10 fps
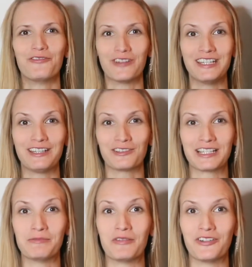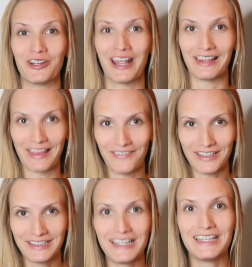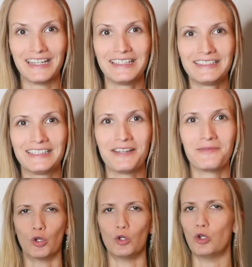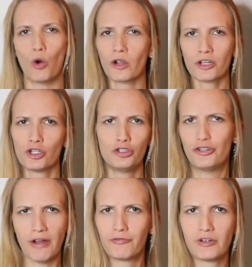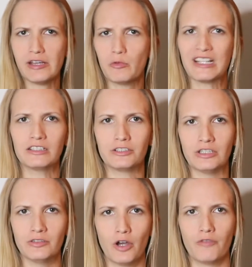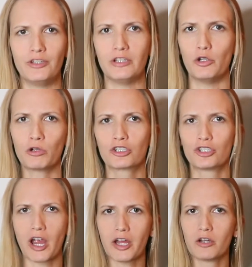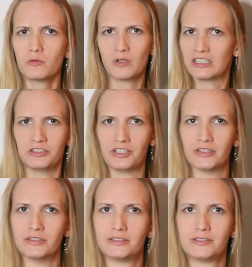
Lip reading: Funny dog name number 11 is Lord Geoffrey Wiggleton of the Yorkshire Wiggletons.